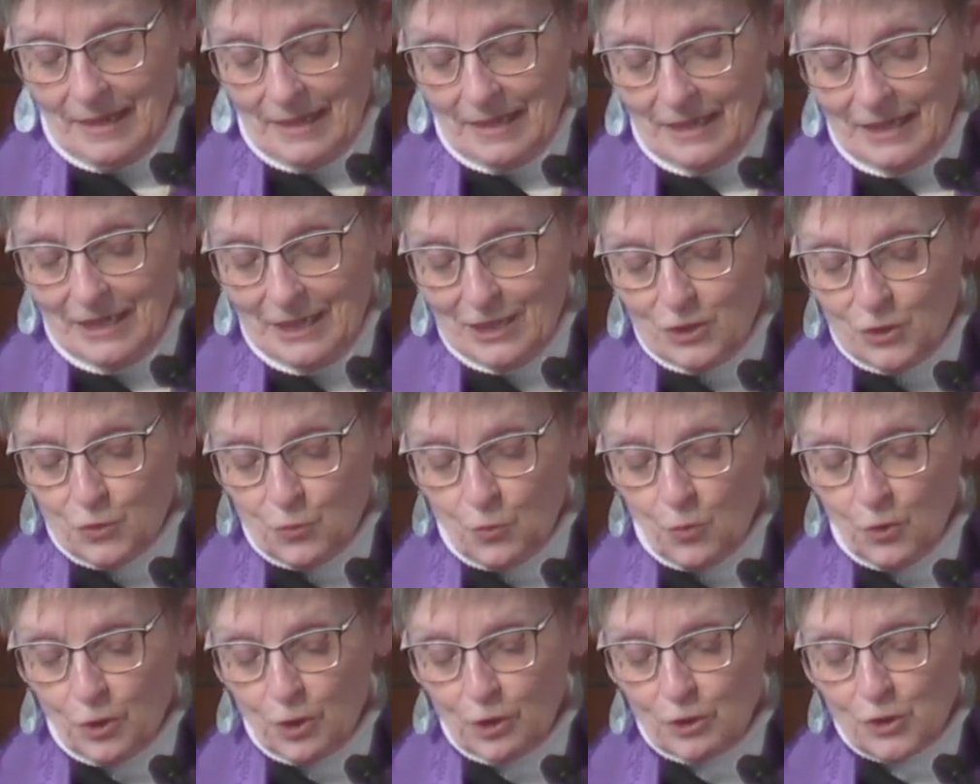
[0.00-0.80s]
His
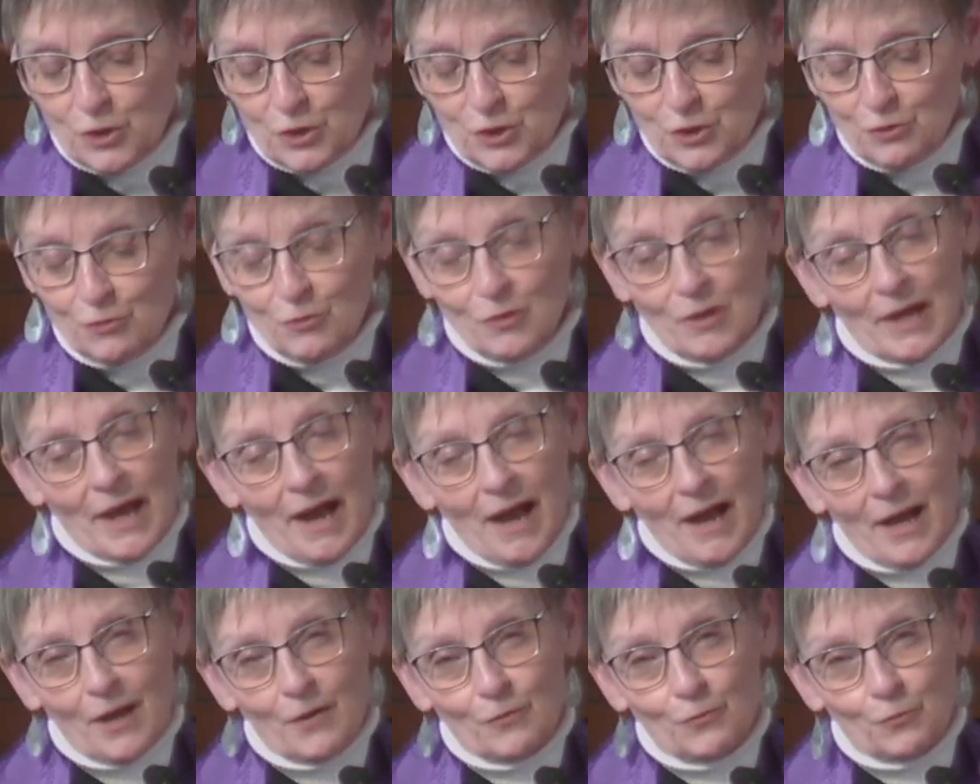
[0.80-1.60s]
words do
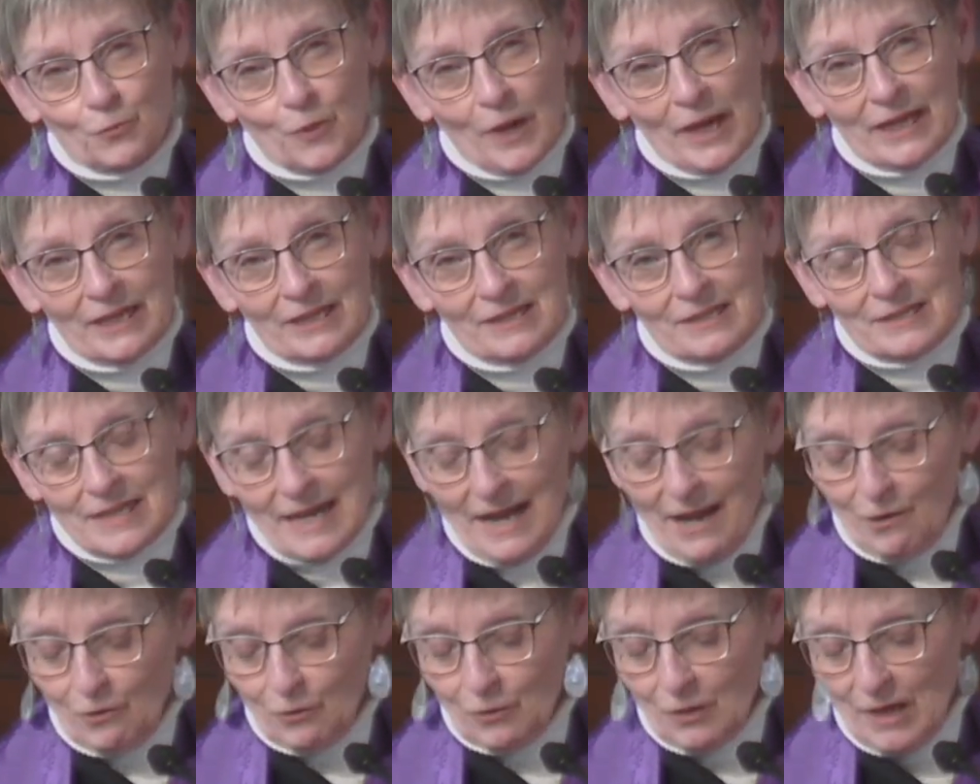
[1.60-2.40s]
not rain
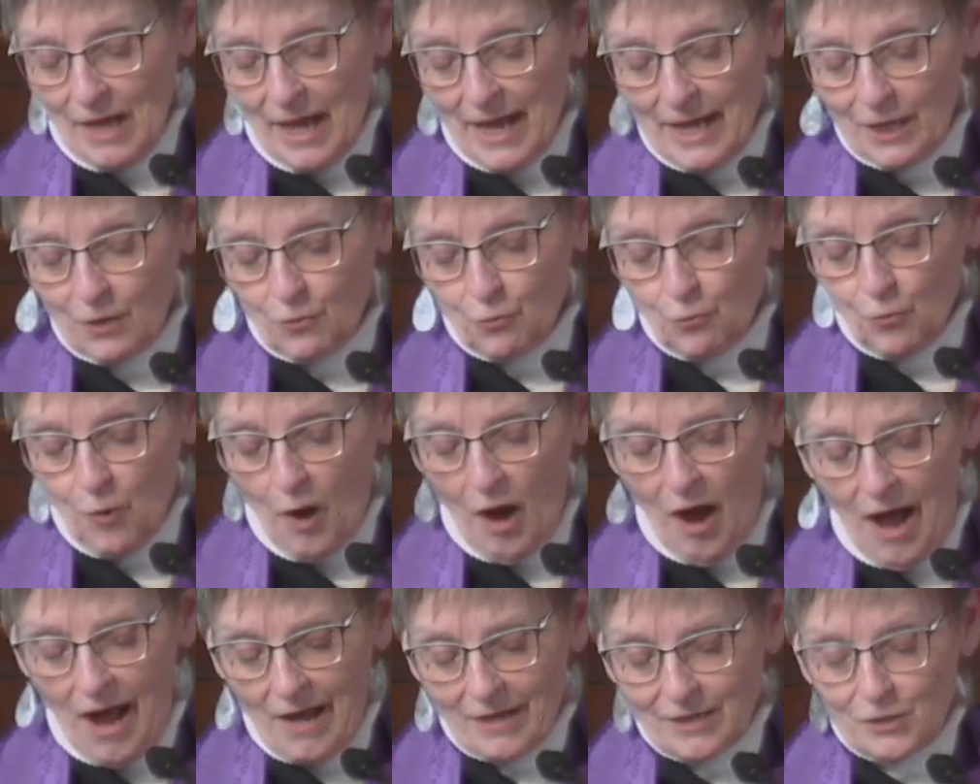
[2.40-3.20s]
down like
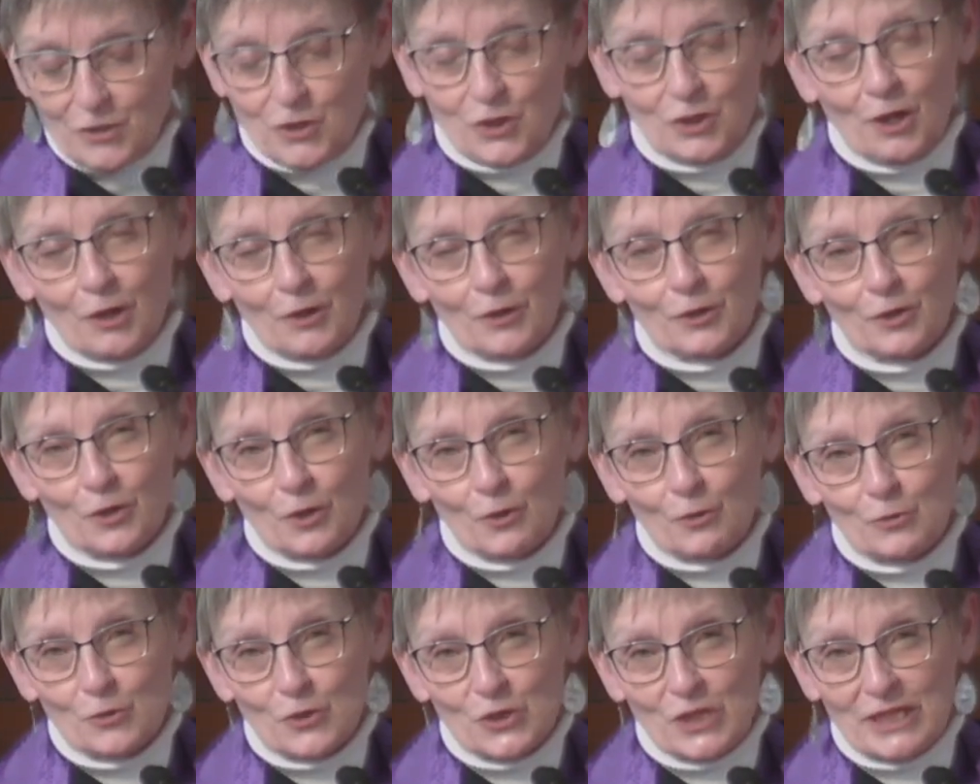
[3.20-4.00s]
rocks on
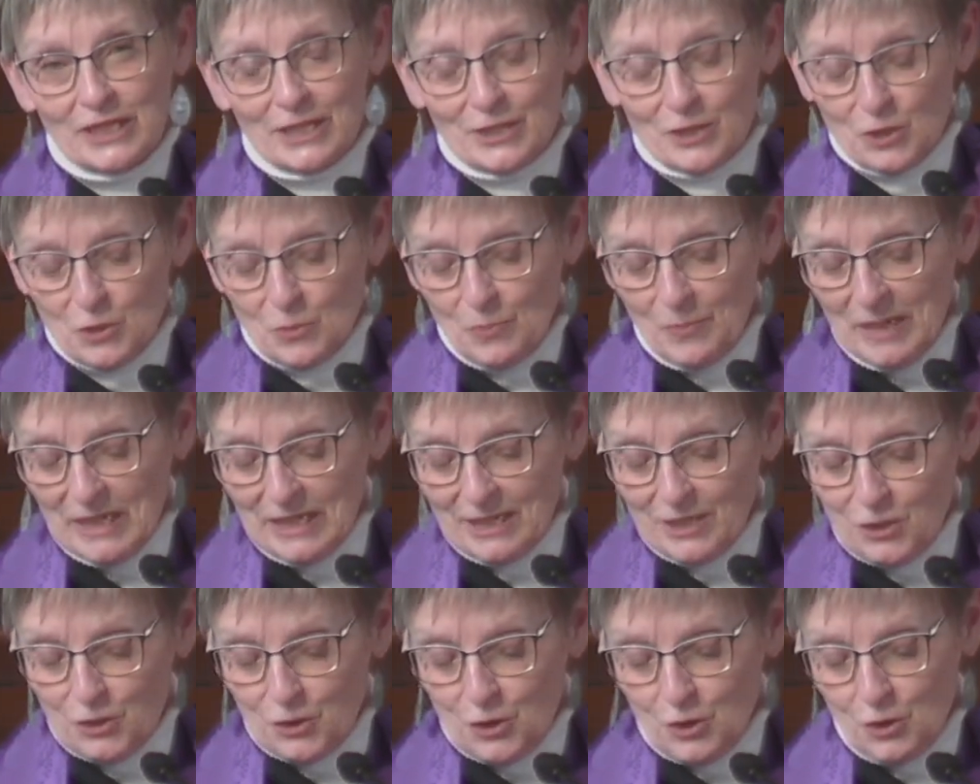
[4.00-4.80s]
those he
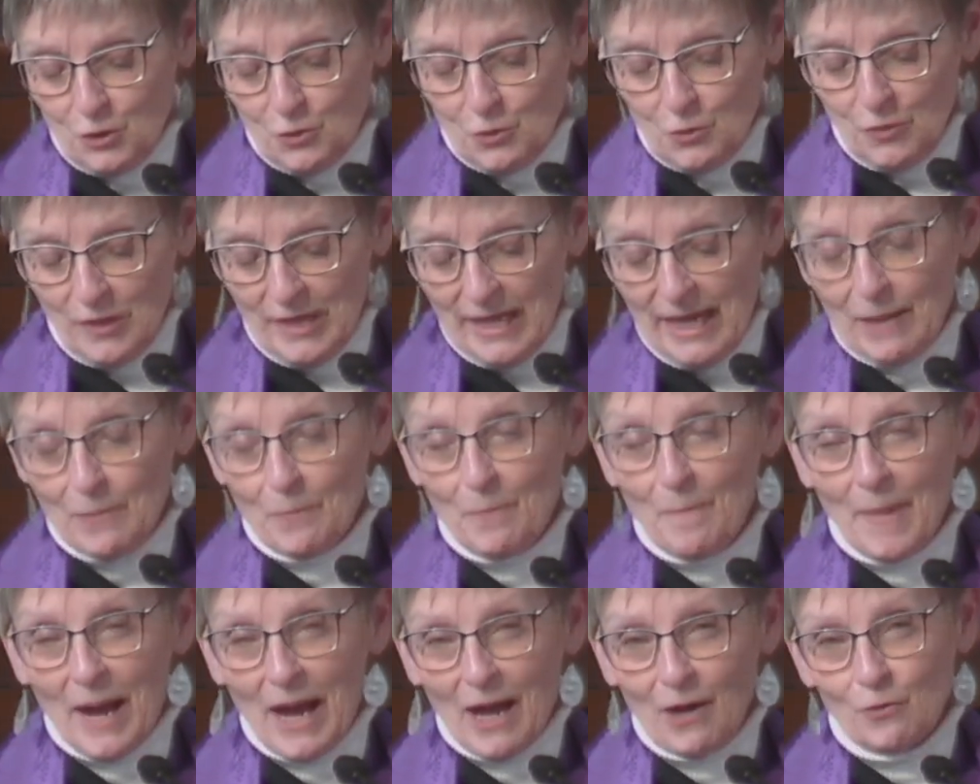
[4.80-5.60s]
speaks to. They
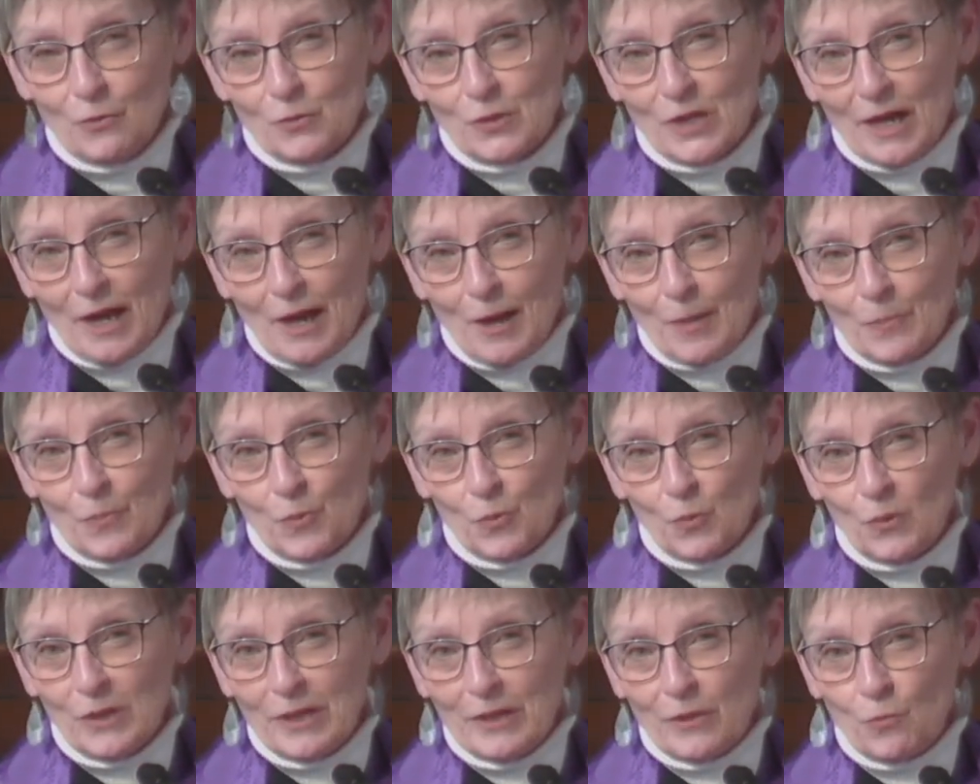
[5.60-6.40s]
mount up
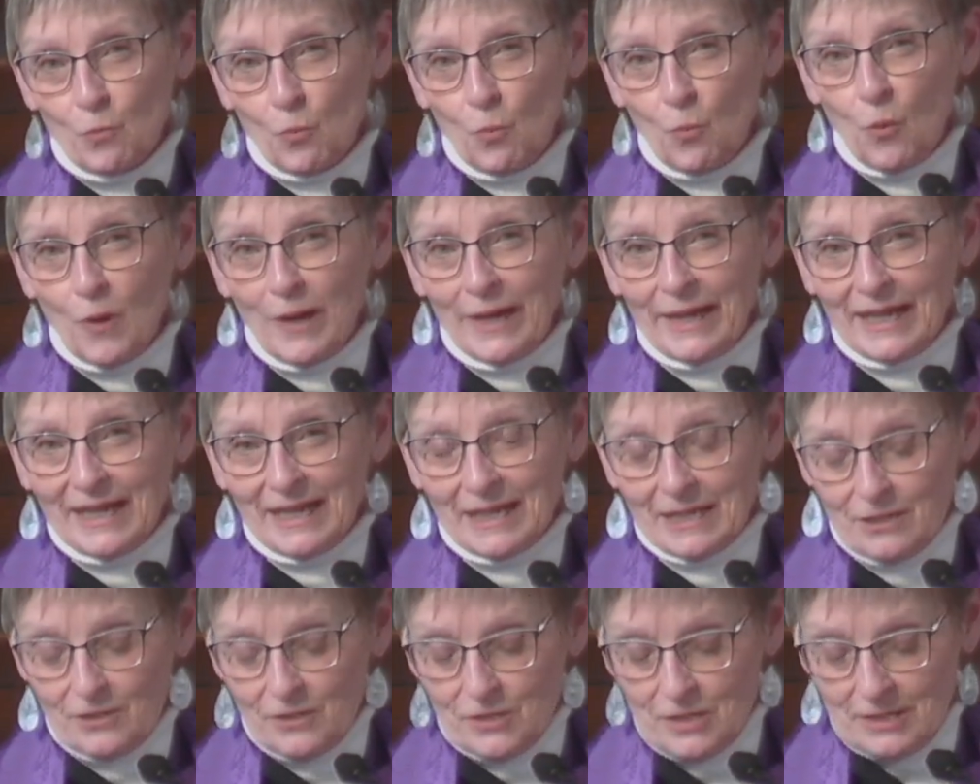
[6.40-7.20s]
with
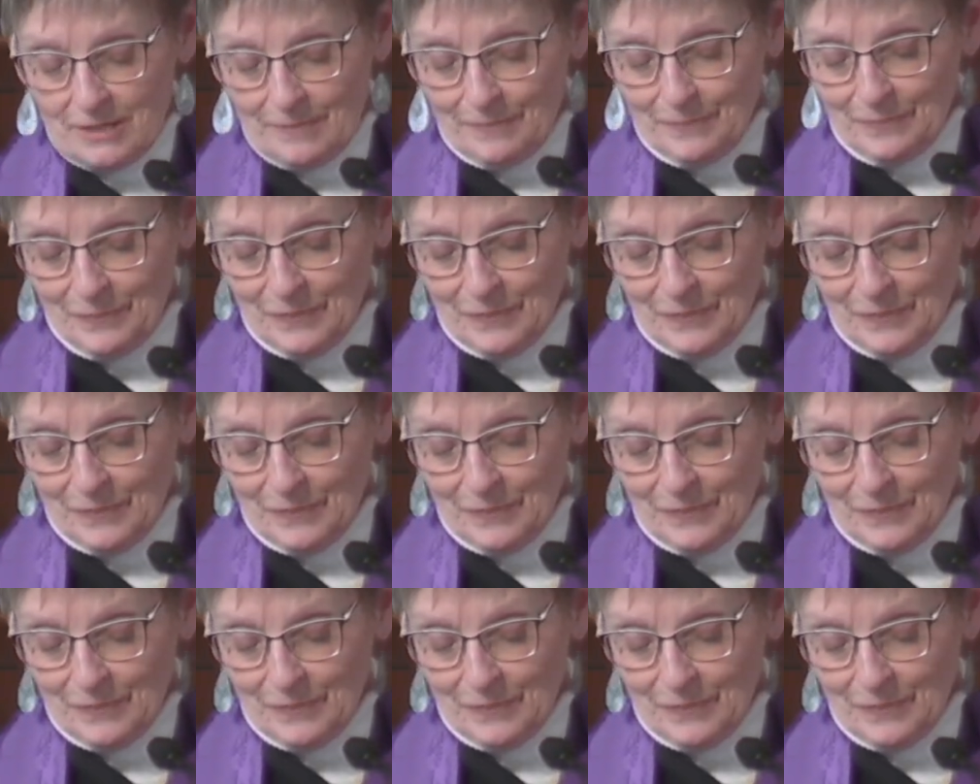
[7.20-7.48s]
wings,